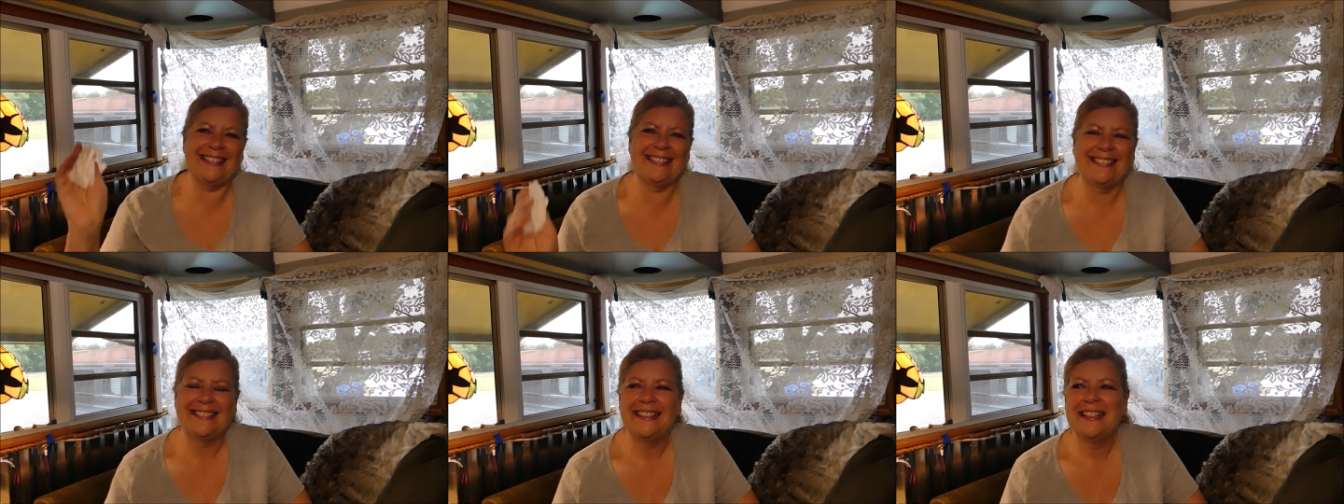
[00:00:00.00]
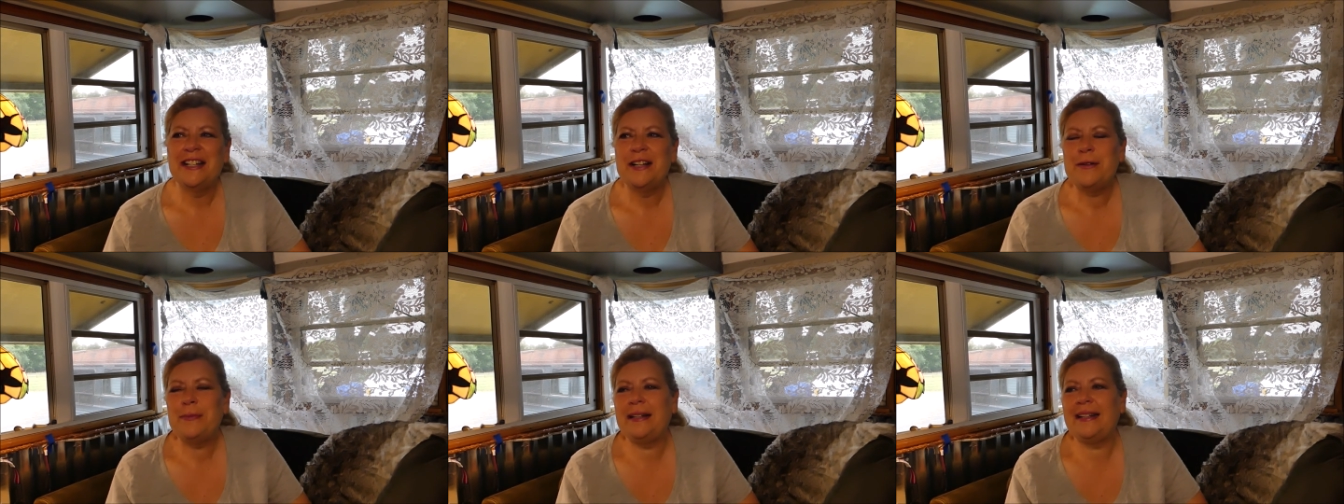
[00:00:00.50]

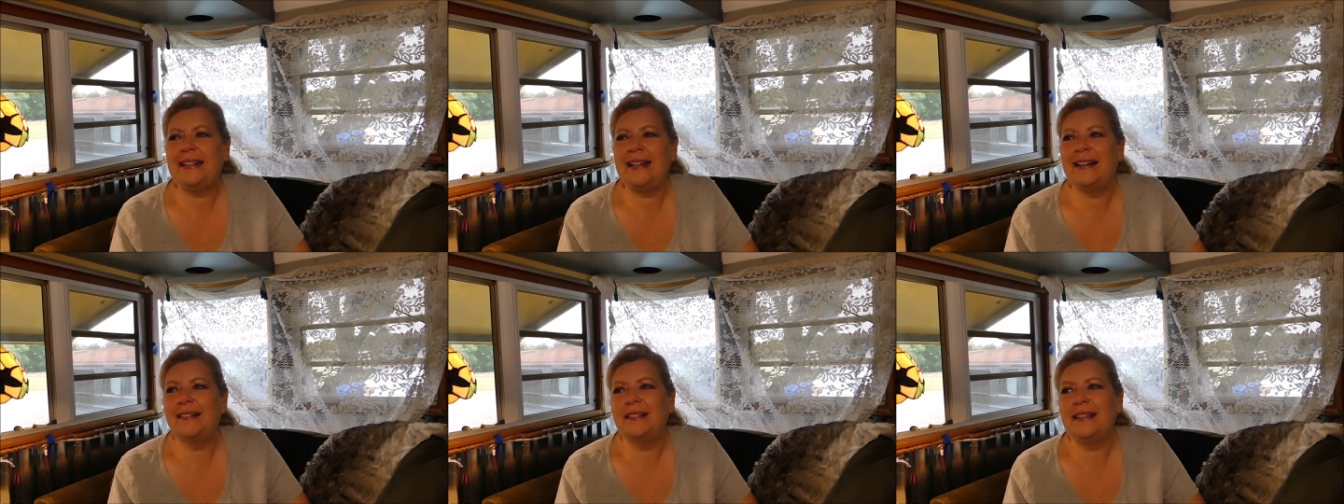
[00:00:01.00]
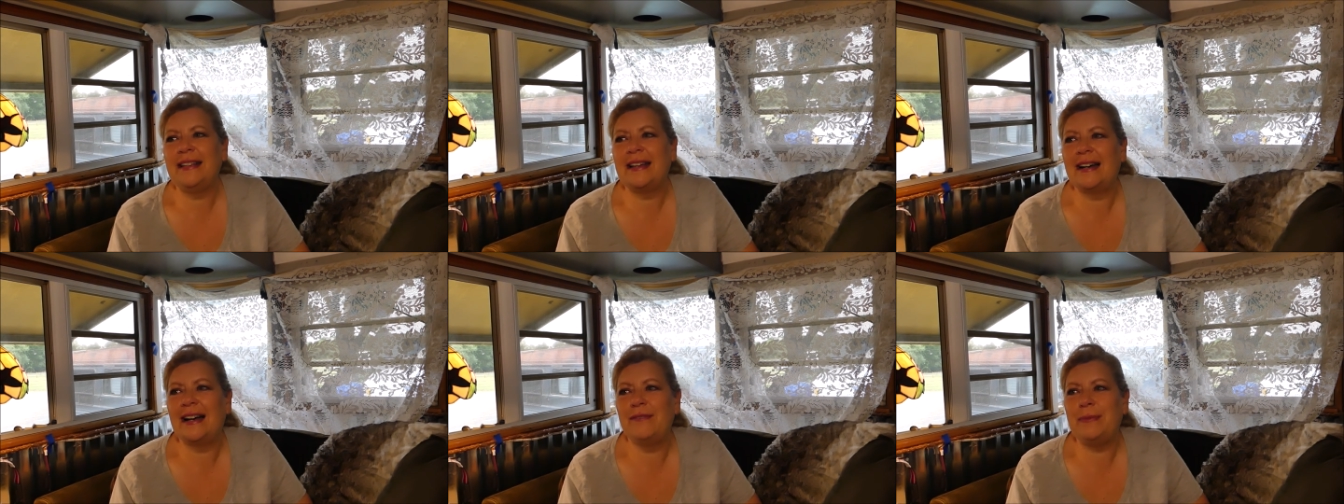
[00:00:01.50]
But anyhow,
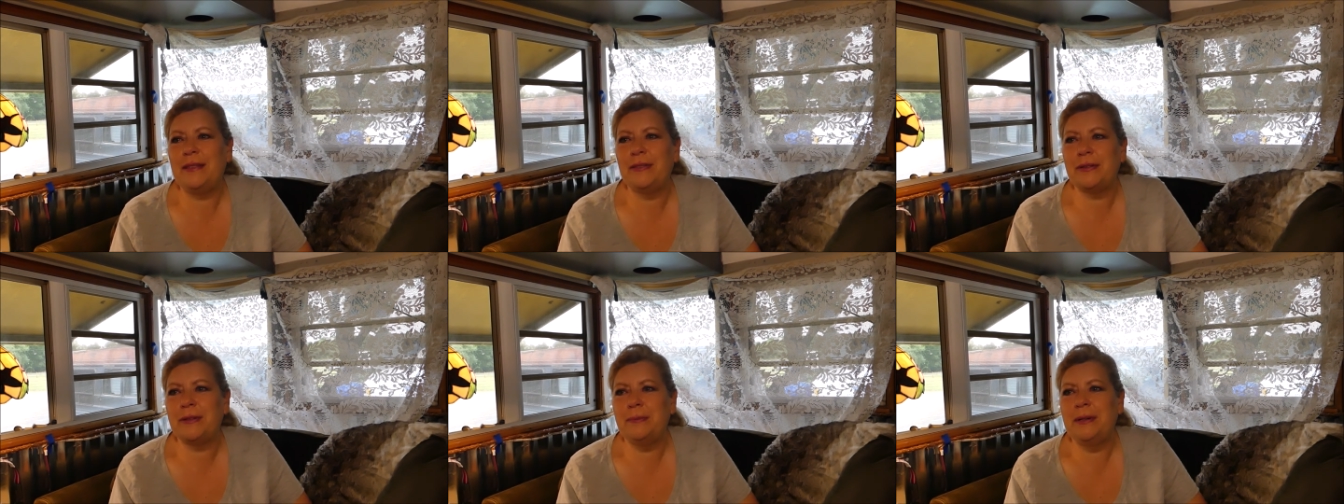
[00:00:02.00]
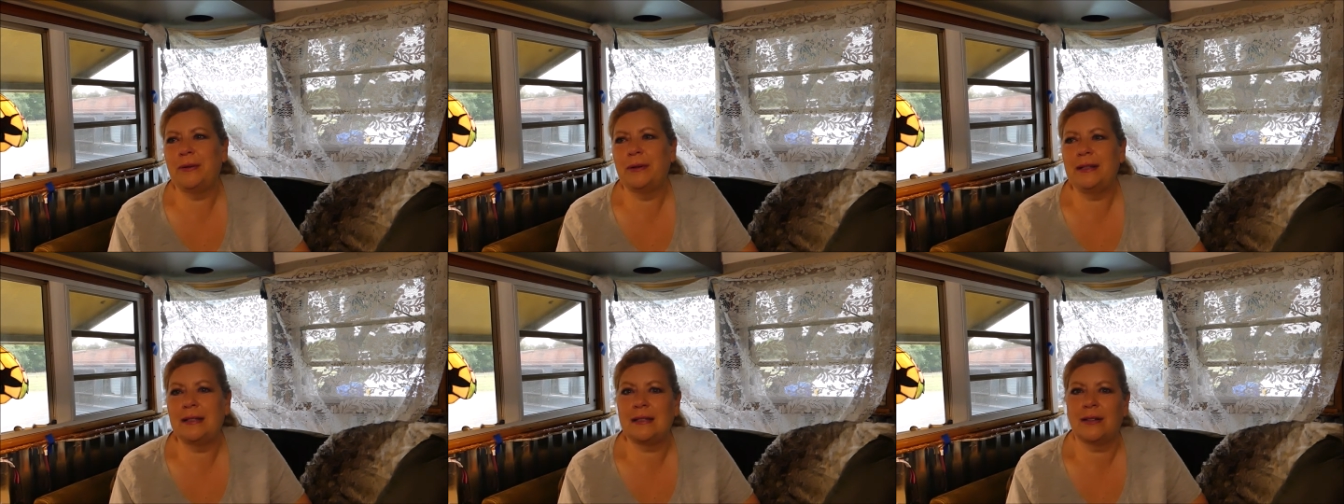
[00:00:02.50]
yeah, I've been through the mill
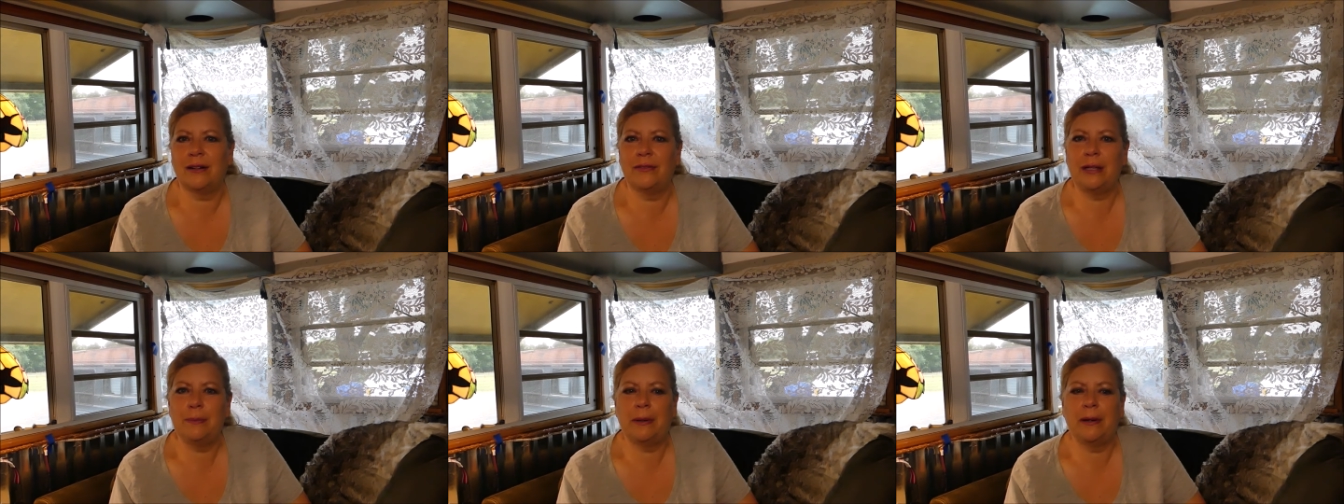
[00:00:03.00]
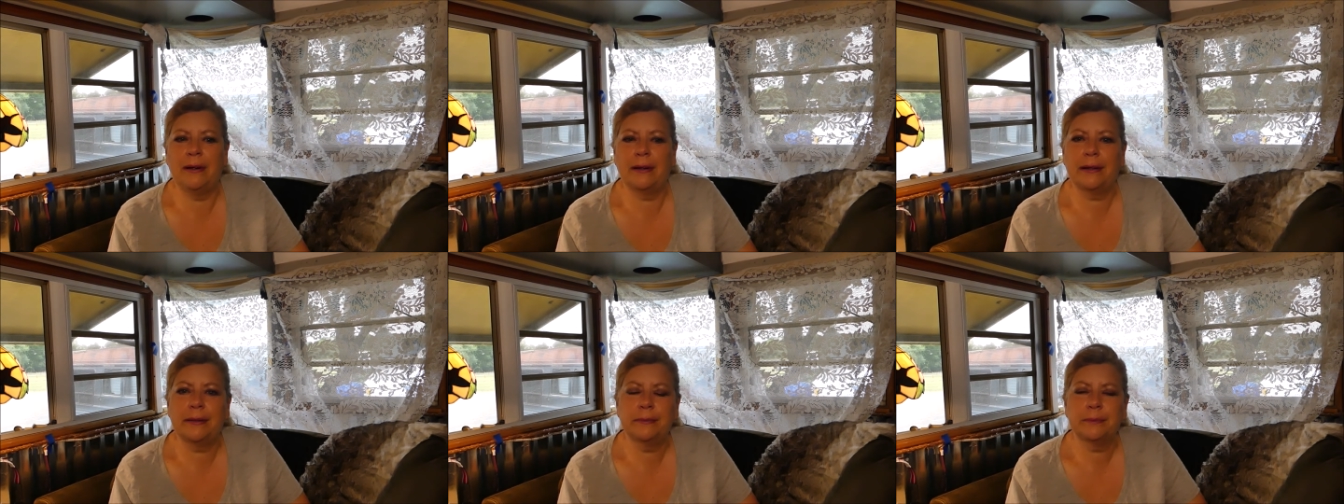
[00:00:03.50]
with his RV park.